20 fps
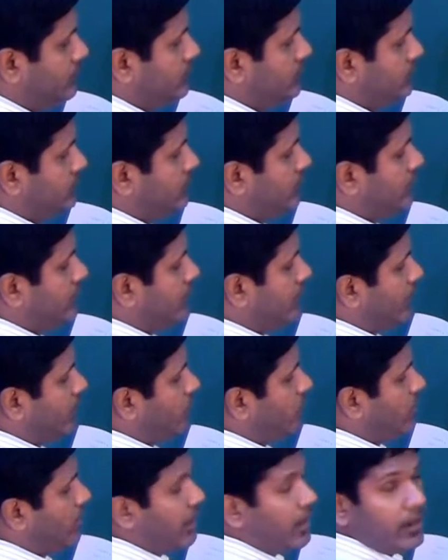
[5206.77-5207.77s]
So you take
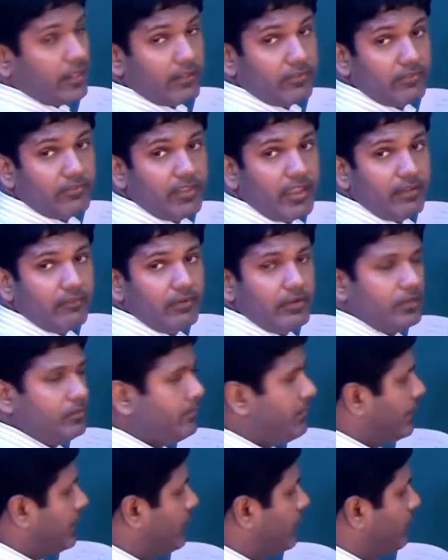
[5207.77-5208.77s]
1 out of the 7, you
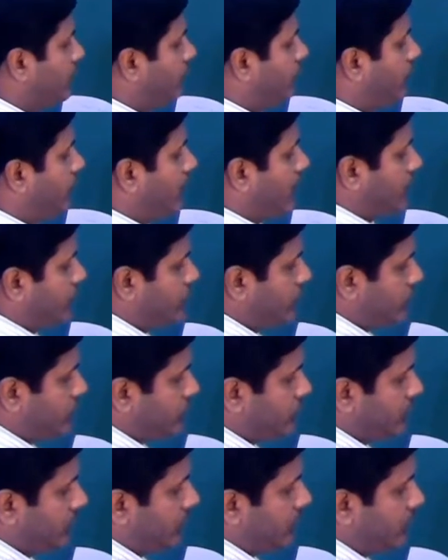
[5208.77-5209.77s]
make it a fraction.
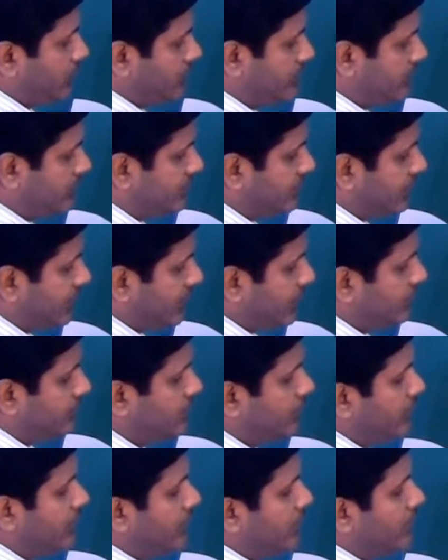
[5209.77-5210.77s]
So we put
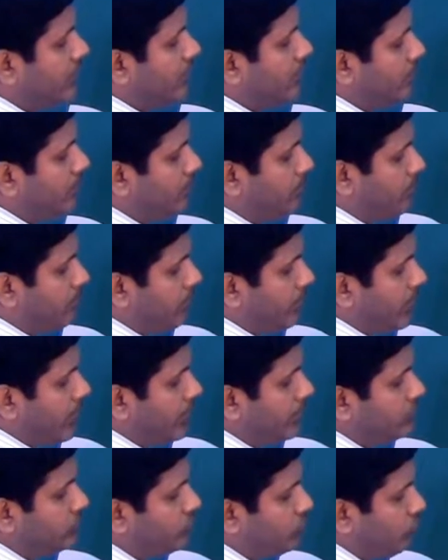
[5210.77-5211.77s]
6
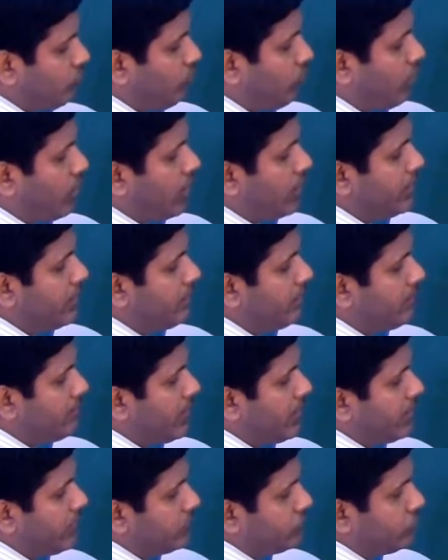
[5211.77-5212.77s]
plus 1
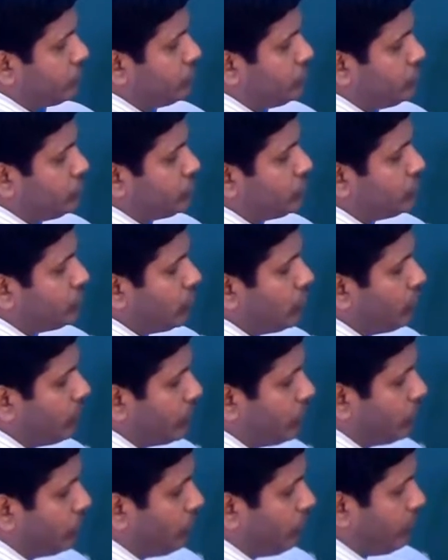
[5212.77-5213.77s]
minus 2 over
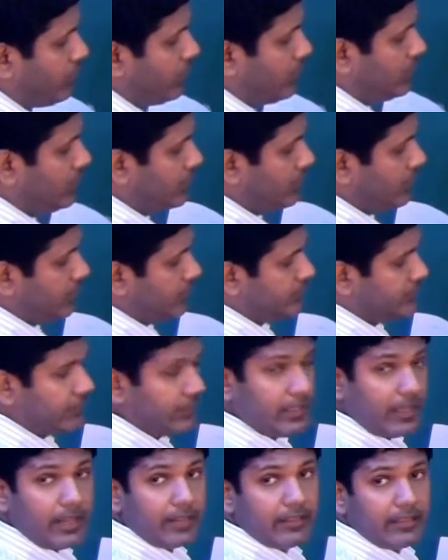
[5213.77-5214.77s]
3. See
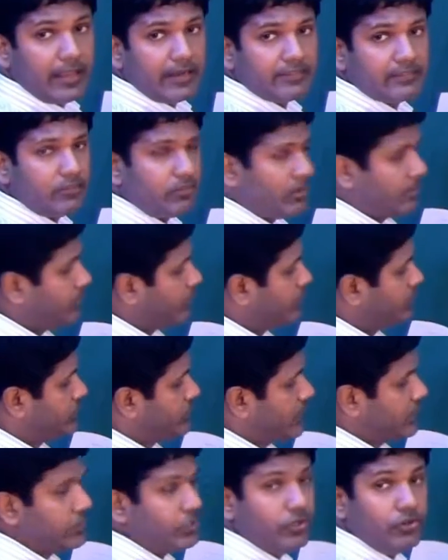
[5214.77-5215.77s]
that? That's the one I'm going to
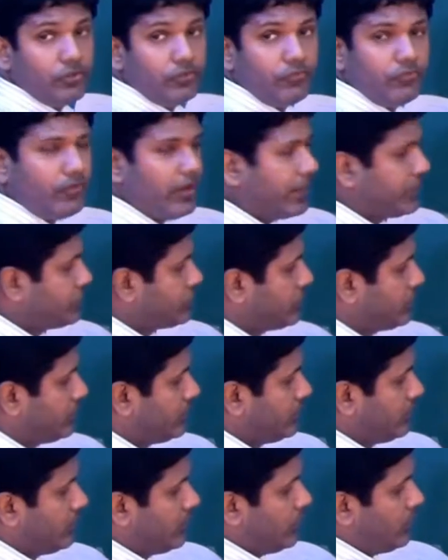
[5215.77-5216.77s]
change it into fraction.
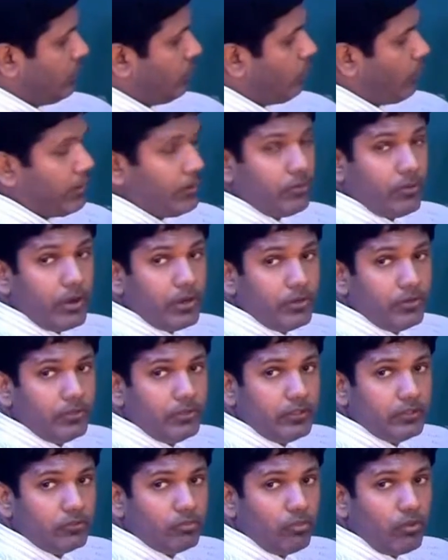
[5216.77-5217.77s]
What do I do
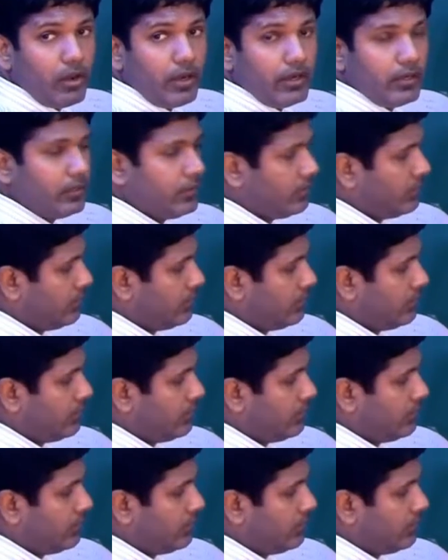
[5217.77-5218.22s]
with this 1?